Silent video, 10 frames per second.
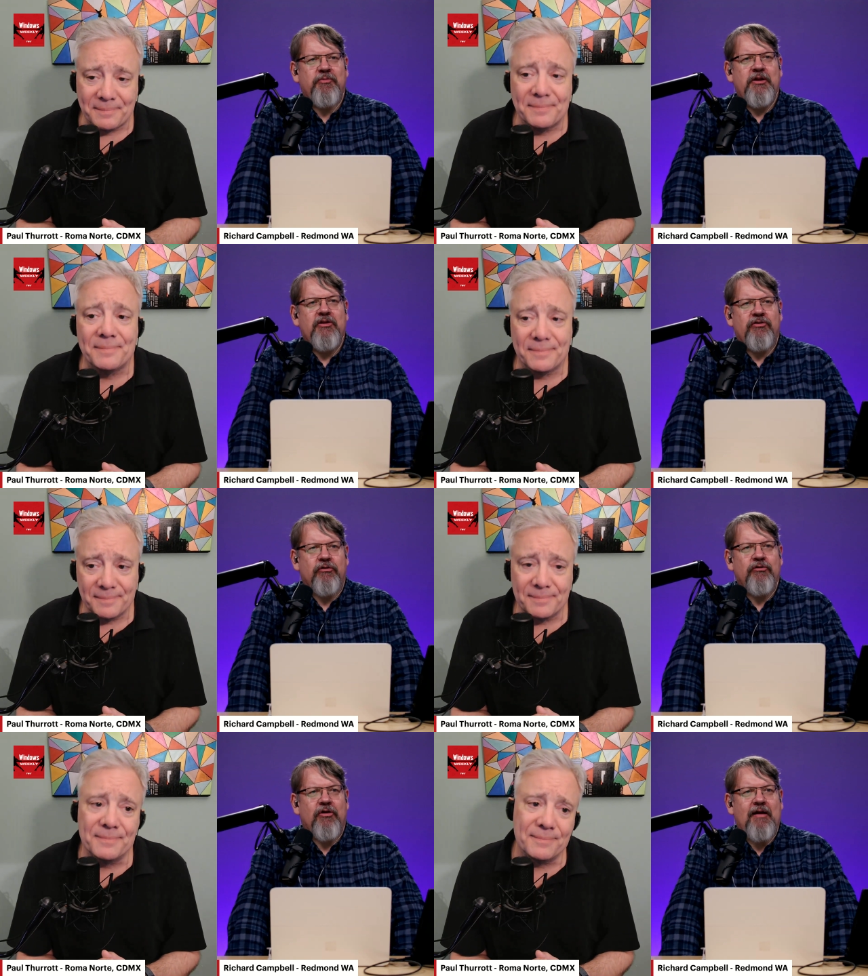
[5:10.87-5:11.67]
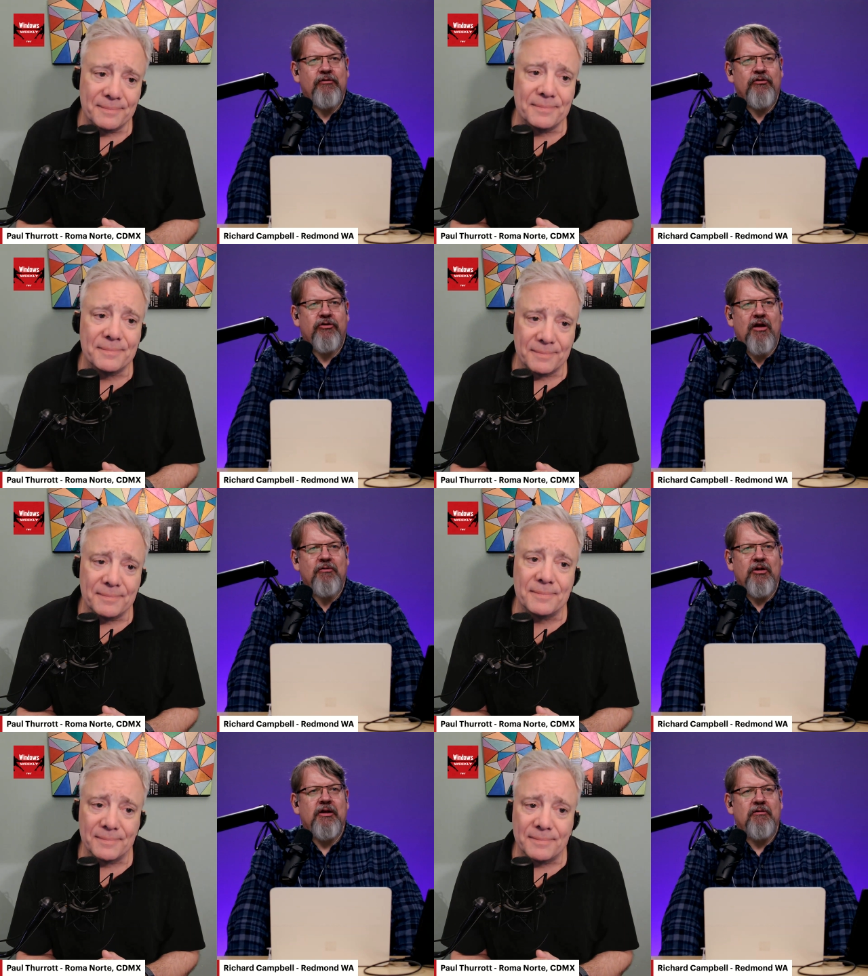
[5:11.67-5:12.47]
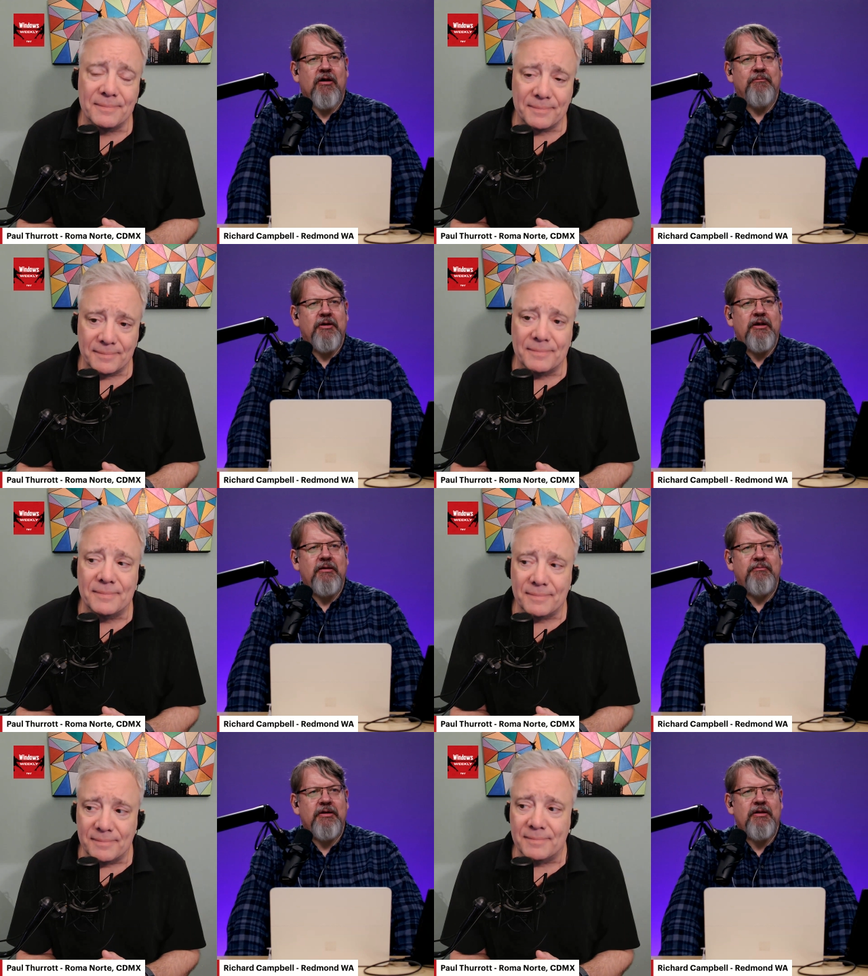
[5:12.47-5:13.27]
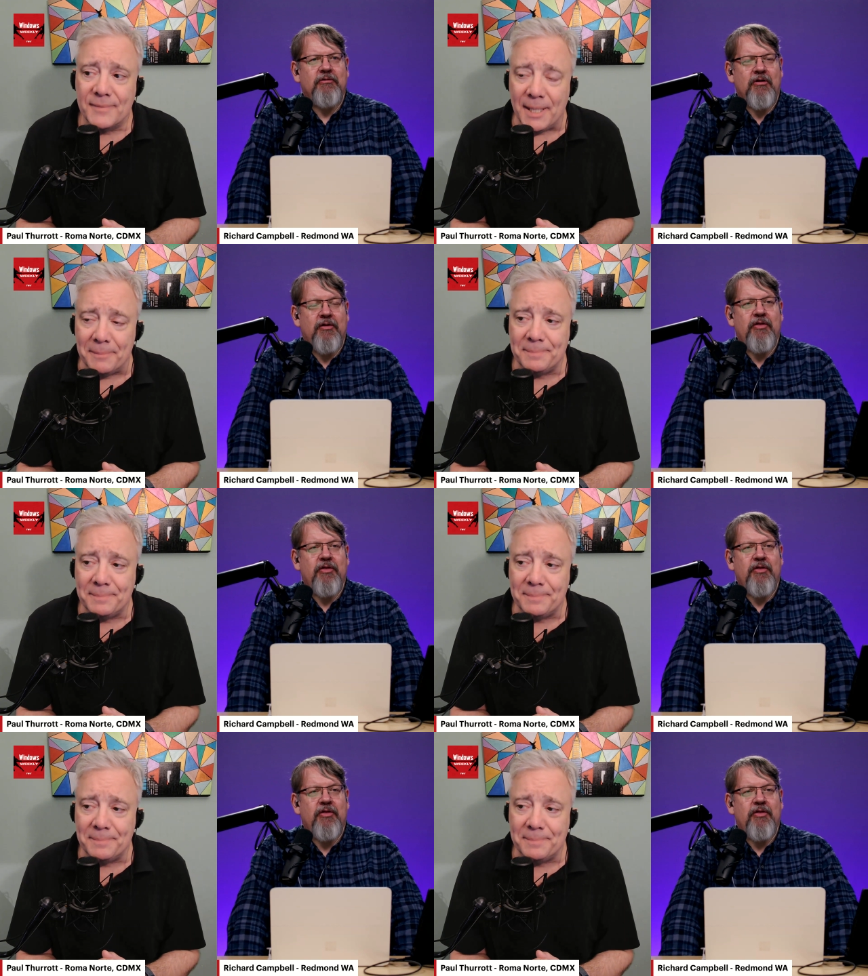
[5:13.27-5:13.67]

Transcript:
Speaker 1: spinning screwdrivers got really grumpy but there were yeah.